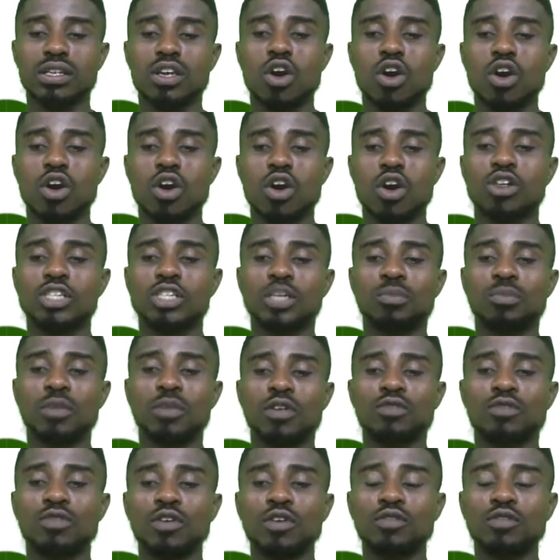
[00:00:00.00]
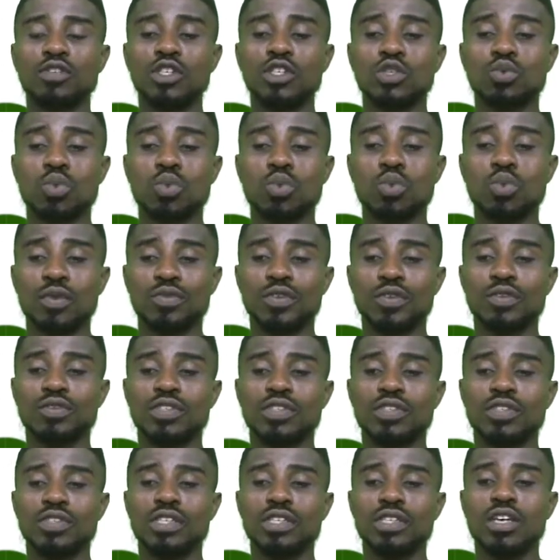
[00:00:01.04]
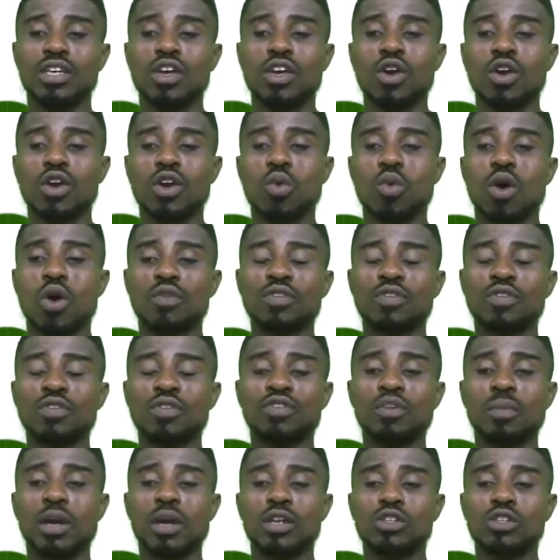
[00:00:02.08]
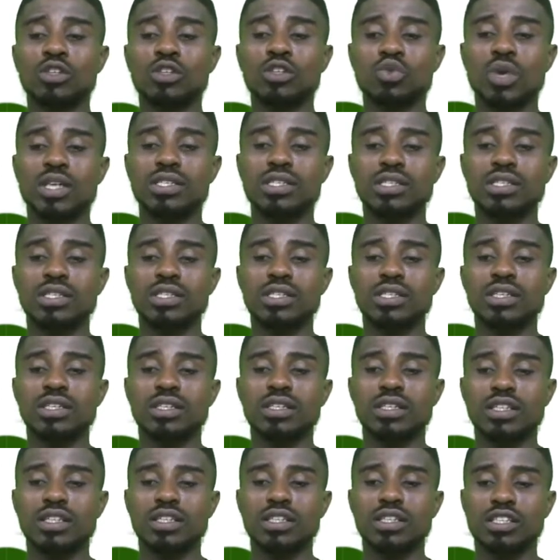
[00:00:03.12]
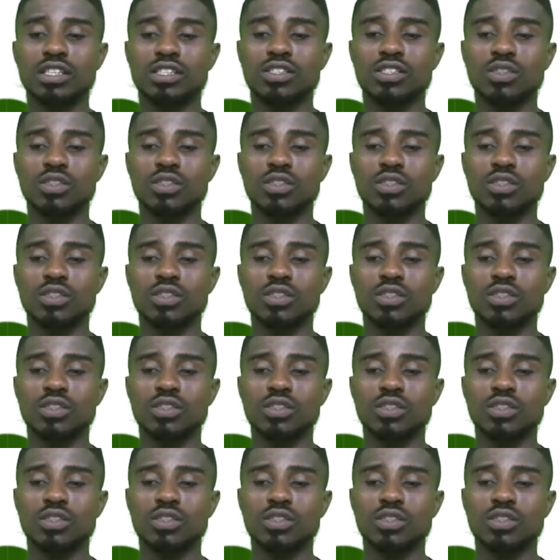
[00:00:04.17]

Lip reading: 100 plus 50 is 150 150 minus 20 is